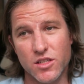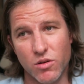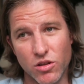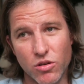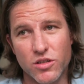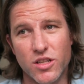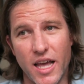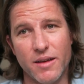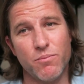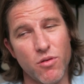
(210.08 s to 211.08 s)
So it looks
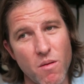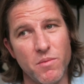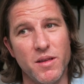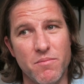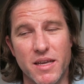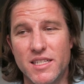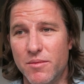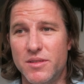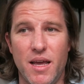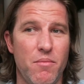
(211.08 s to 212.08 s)
like probably
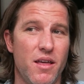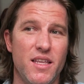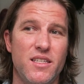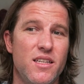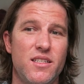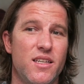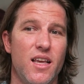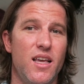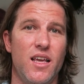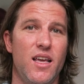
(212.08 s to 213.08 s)
mid-September. This
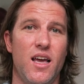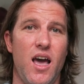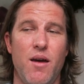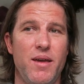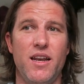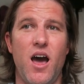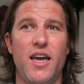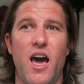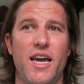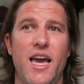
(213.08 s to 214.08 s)
is, I mean,
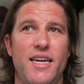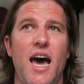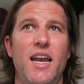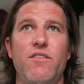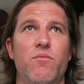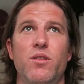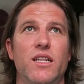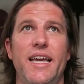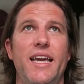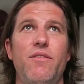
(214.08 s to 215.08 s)
I can't even
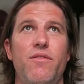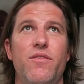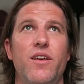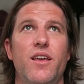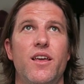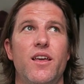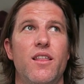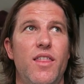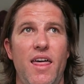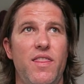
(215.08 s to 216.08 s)
believe
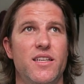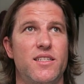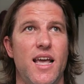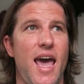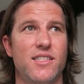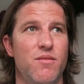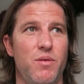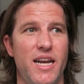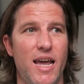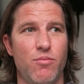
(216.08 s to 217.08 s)
that this
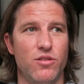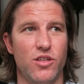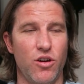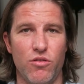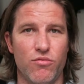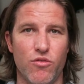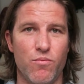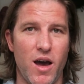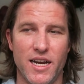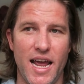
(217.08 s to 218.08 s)
hasn't been able to go
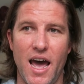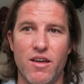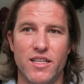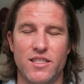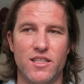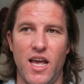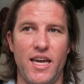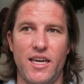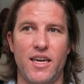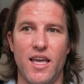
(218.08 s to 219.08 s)
through by now. It's
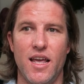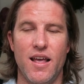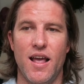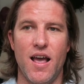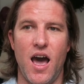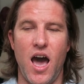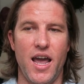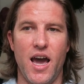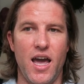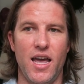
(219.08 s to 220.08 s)
like,
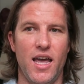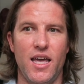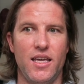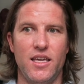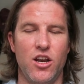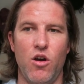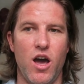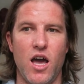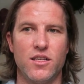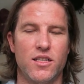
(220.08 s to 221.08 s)

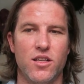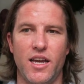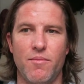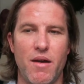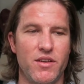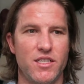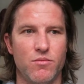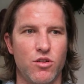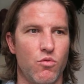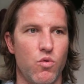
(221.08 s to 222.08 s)
it's like I'm having
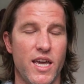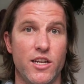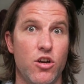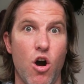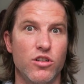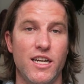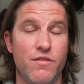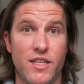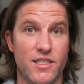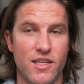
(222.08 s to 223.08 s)
some sort of weird
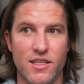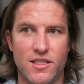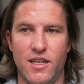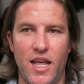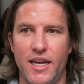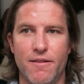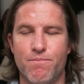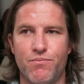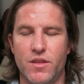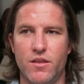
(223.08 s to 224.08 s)
cognitive dissonance and like
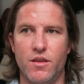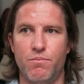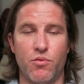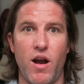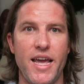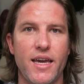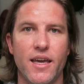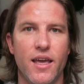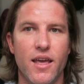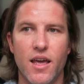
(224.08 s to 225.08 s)

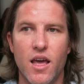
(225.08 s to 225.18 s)
break.